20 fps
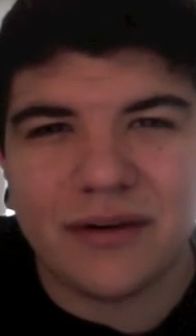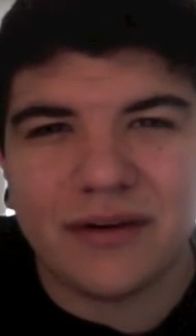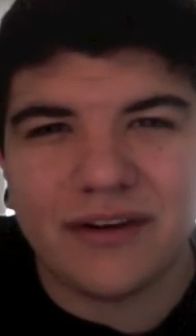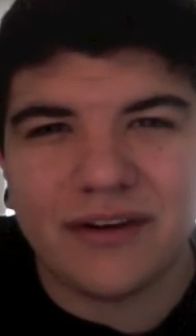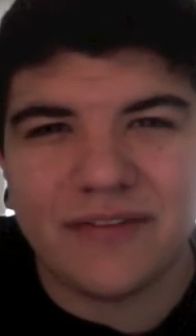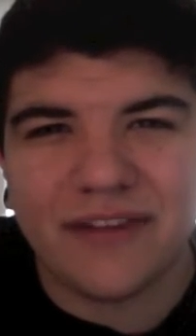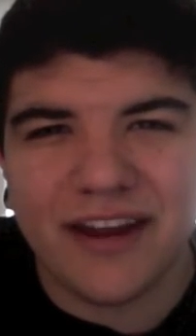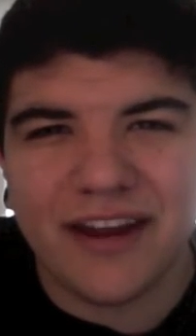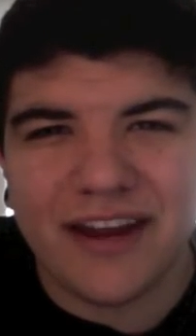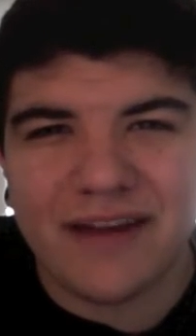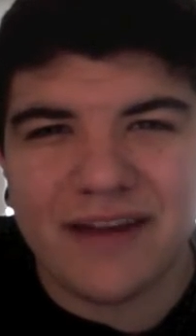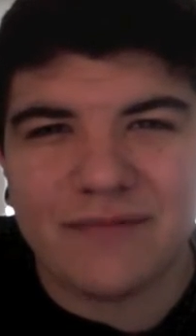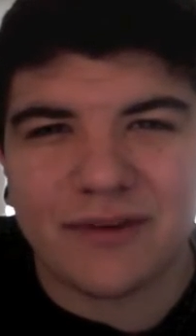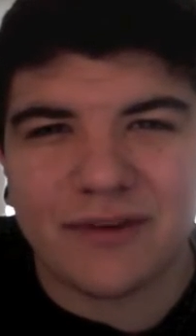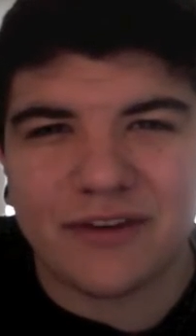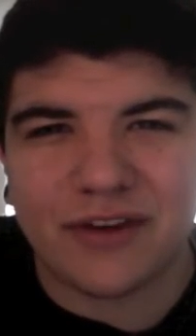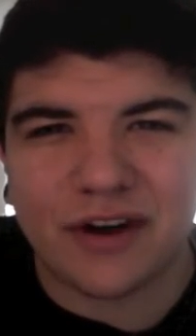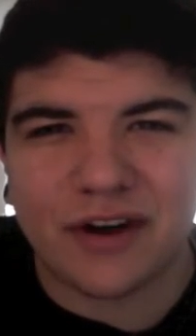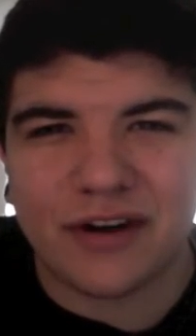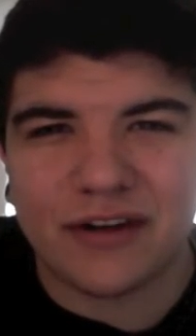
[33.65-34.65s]
What if I am
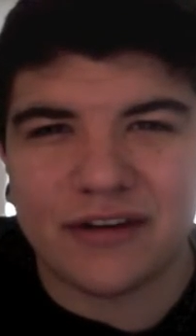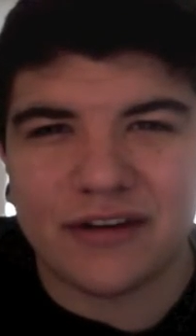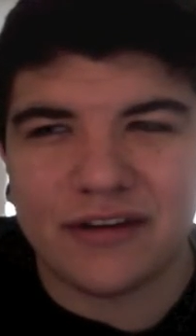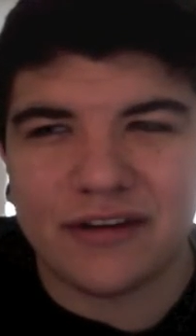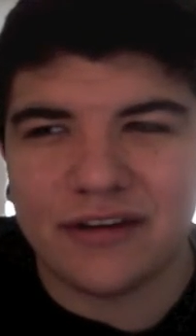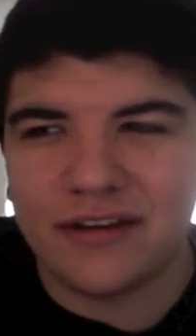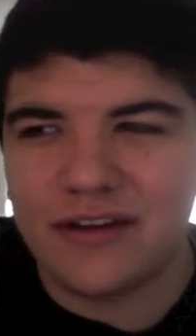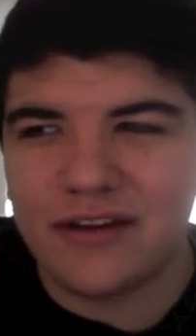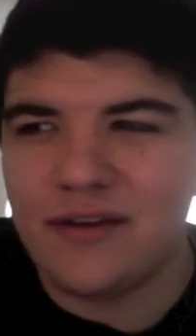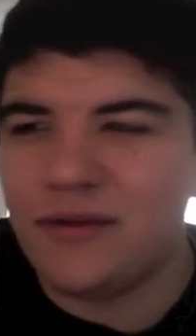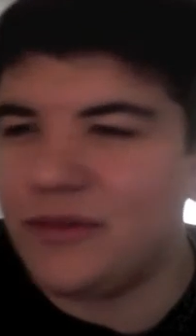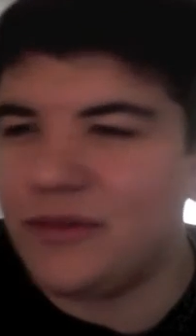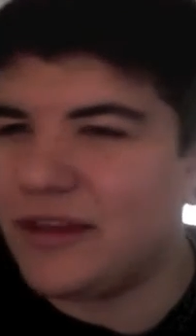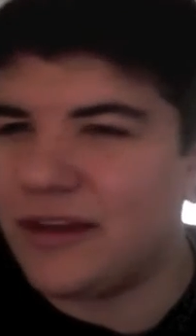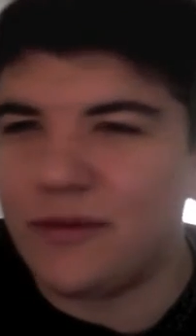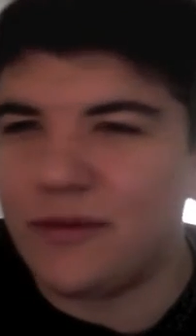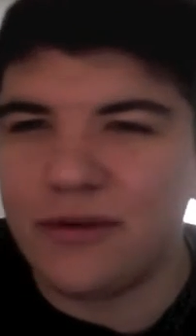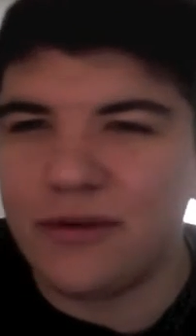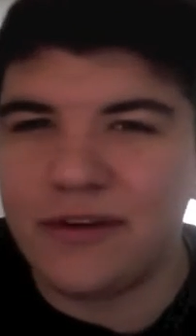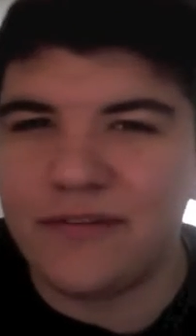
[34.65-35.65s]
retarded, And
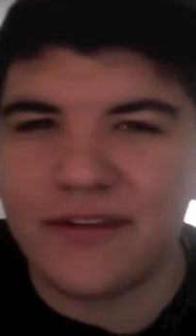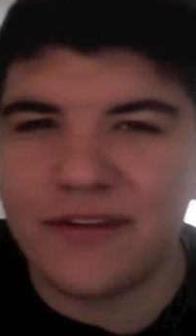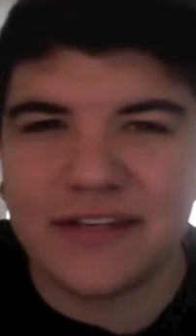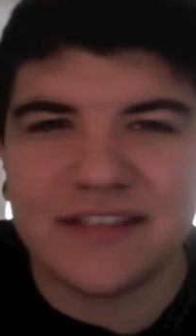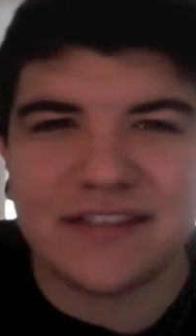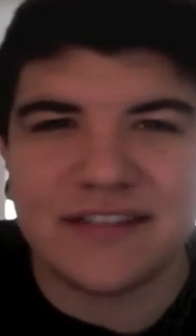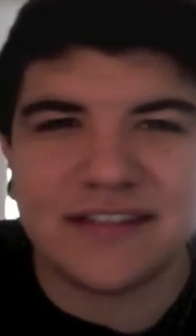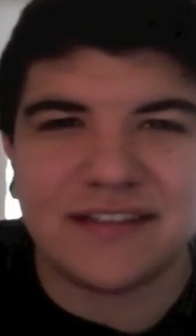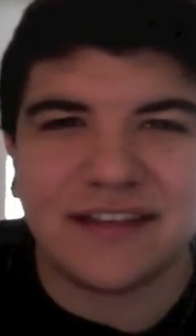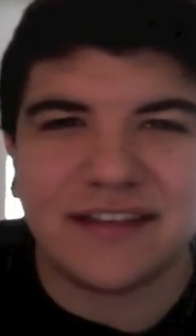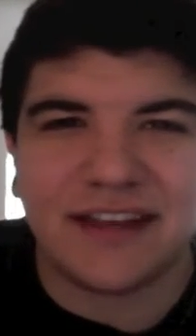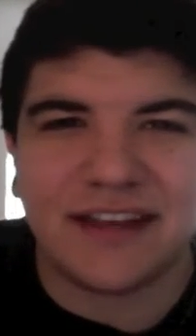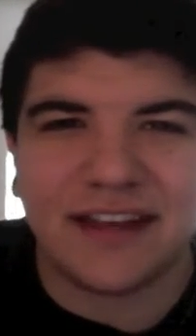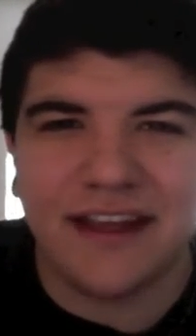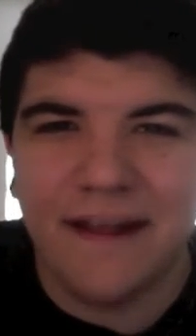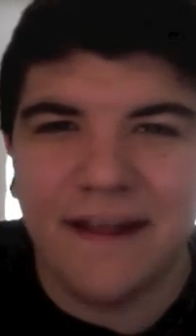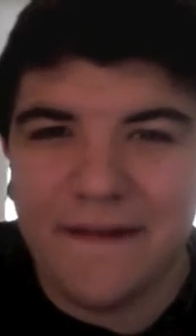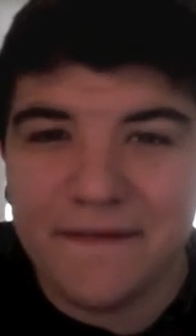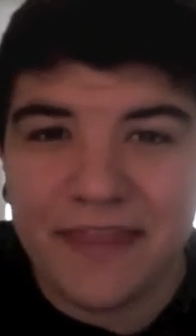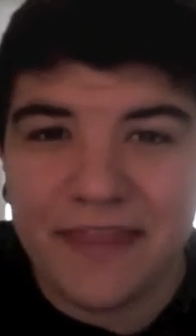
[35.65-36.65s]
like, what if he's just like
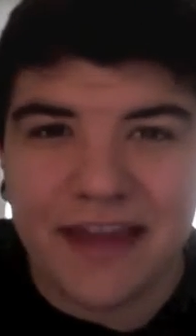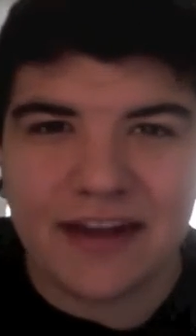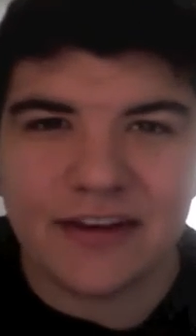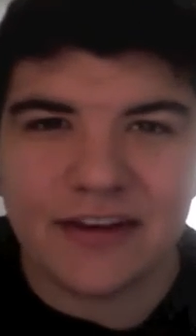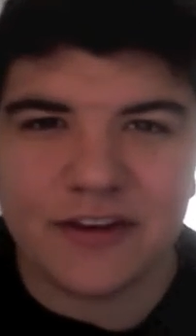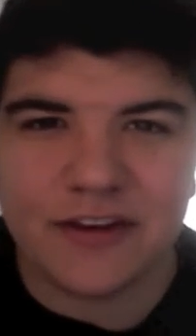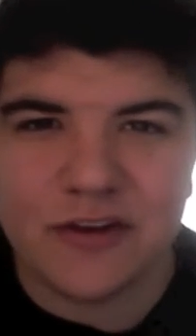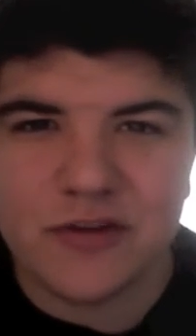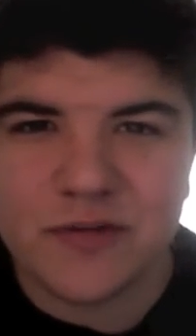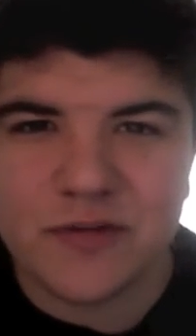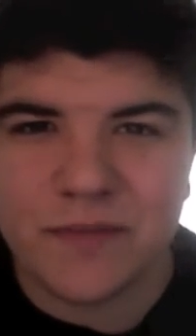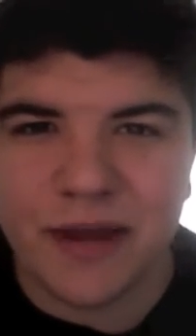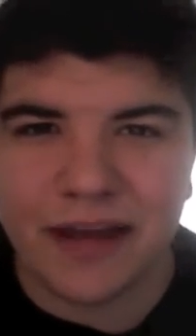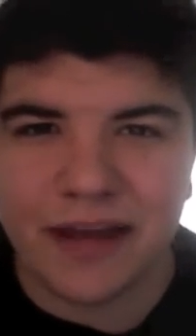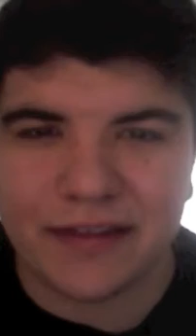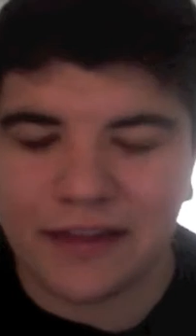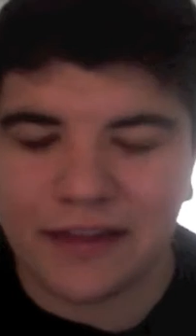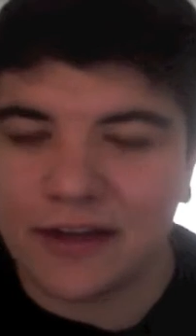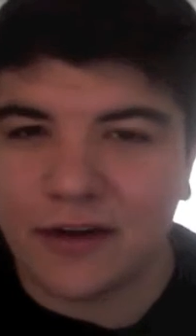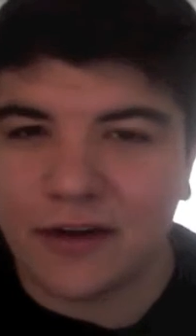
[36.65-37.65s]
that
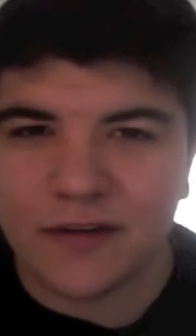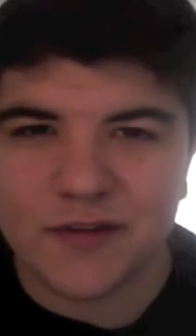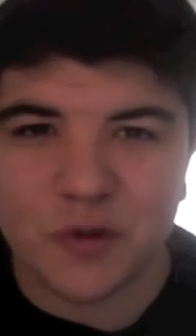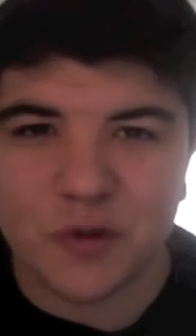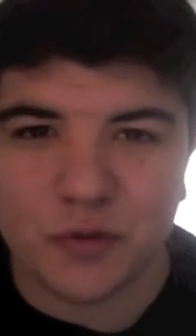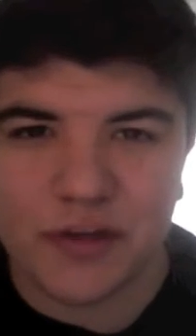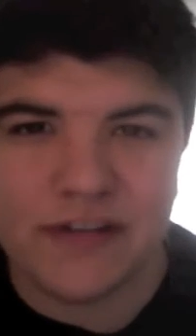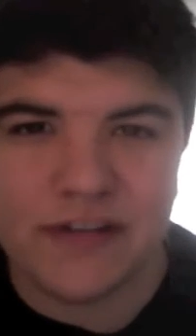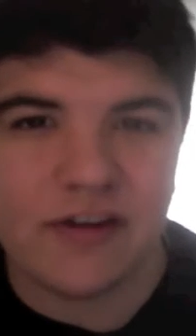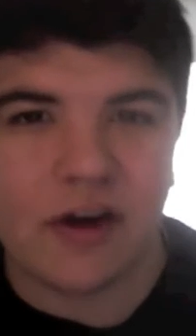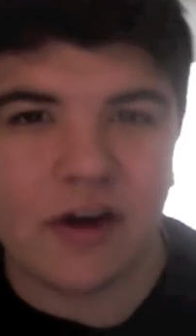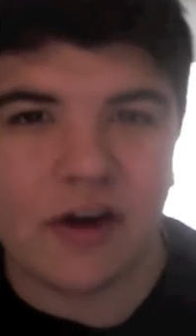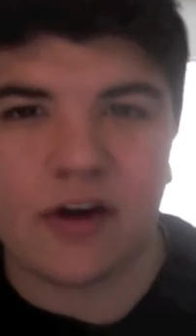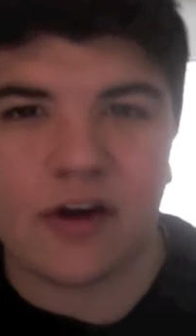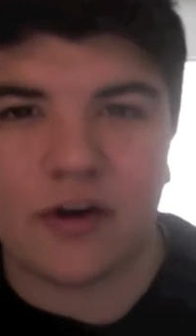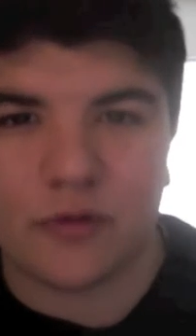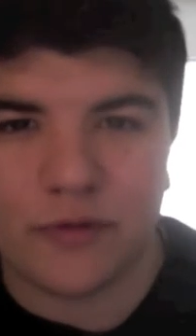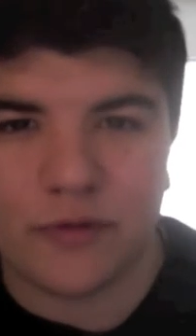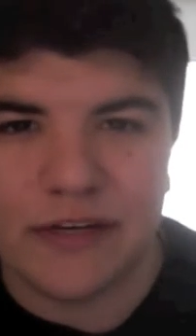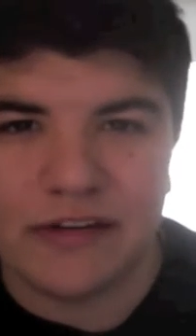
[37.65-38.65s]
douchebag that calls the retard
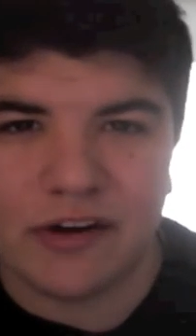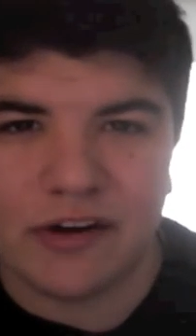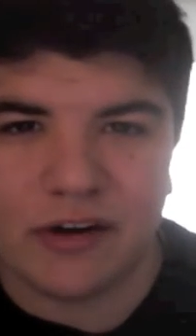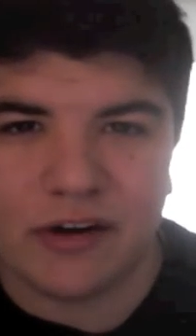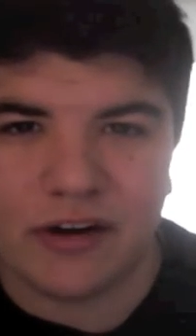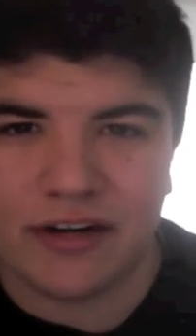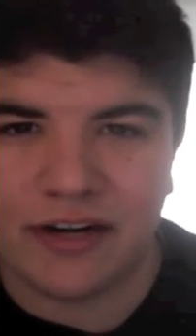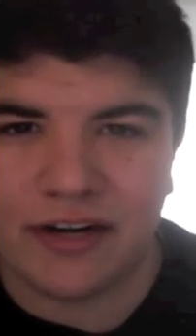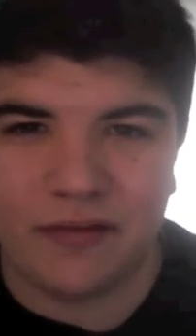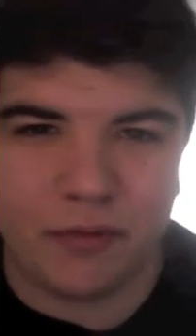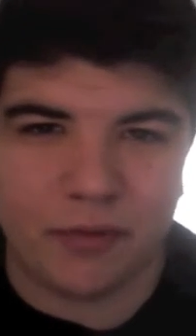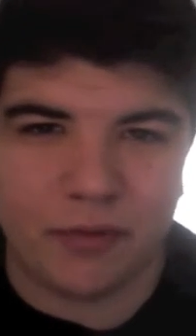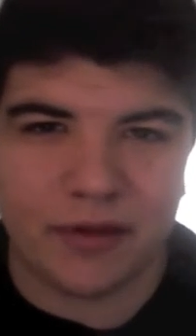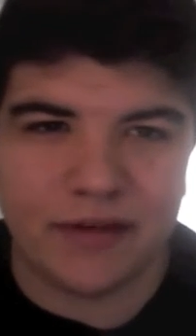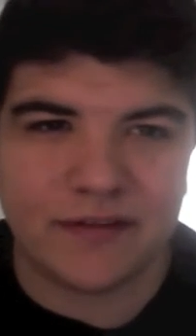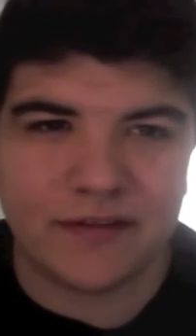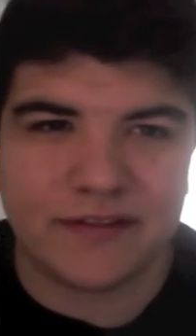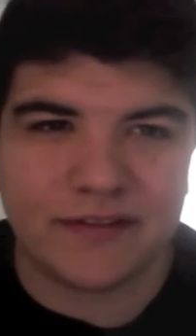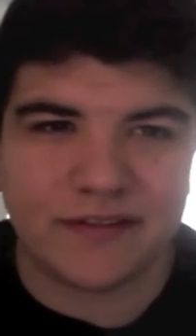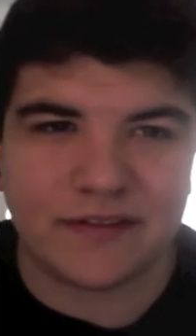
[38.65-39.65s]
a retard and everybody
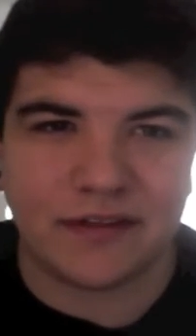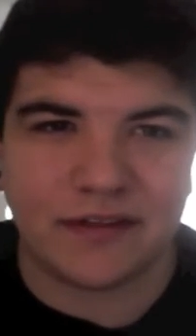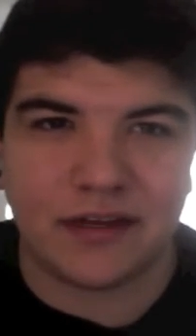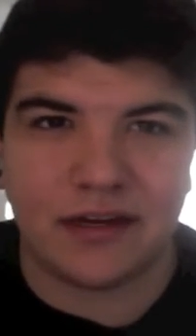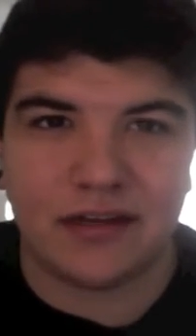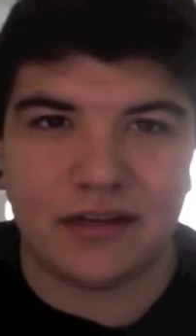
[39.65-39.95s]
else is like,